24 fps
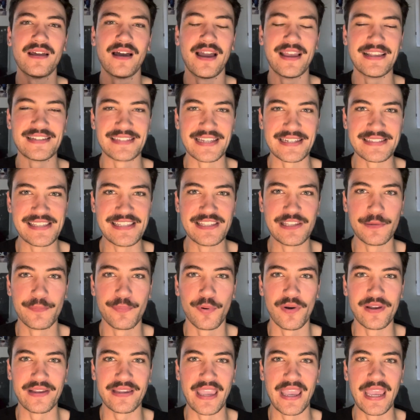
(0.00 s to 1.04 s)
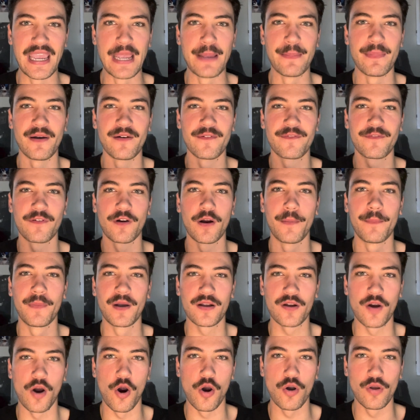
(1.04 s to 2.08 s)
62-point game from
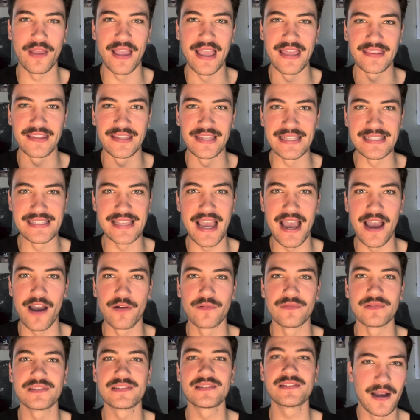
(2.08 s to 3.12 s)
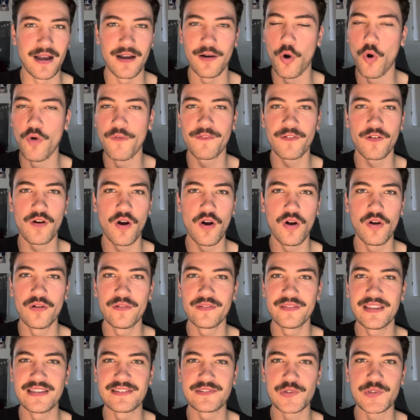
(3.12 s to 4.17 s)
Karl-Anthony Towns. Overall,
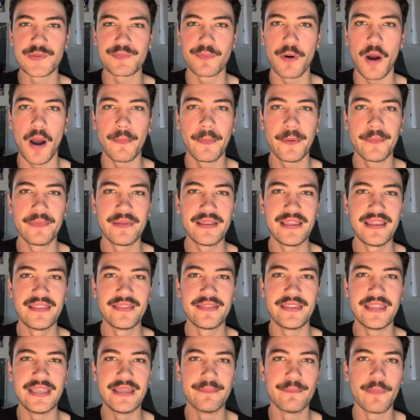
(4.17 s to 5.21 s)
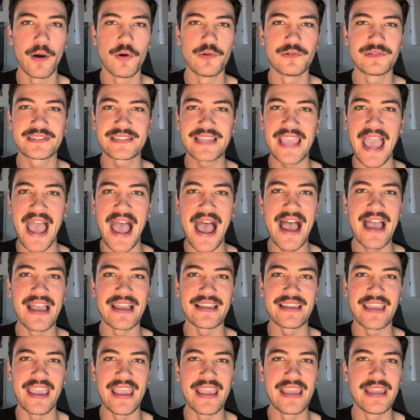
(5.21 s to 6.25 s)
this was probably the most
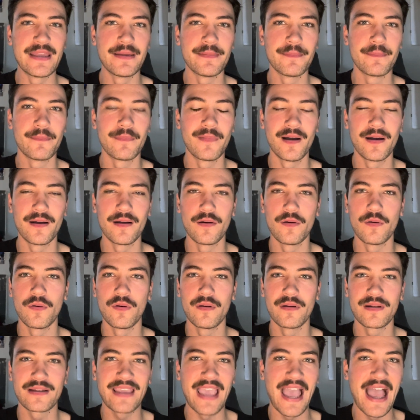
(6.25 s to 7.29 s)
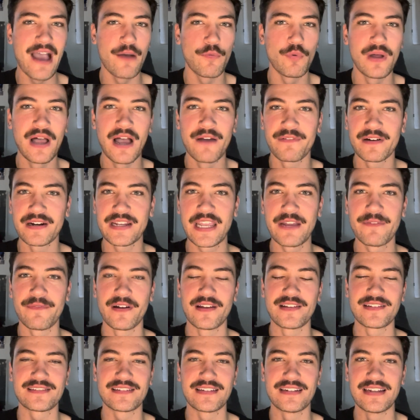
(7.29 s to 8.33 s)
Cat game Cat will ever give
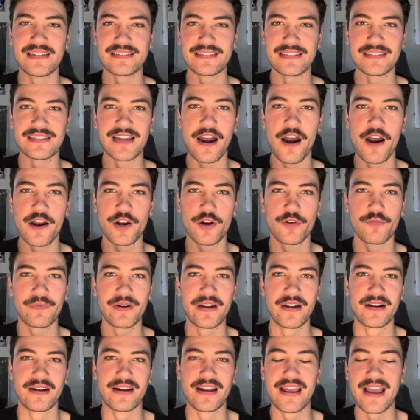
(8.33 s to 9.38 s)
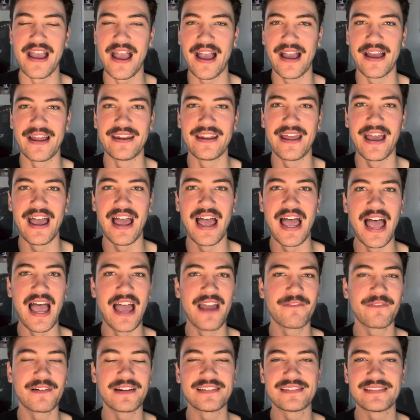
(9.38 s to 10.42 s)
us in his entire career. It had
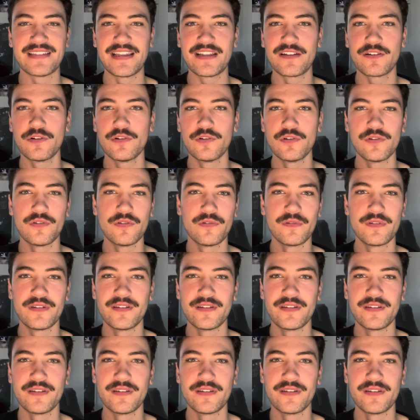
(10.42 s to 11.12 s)
every single,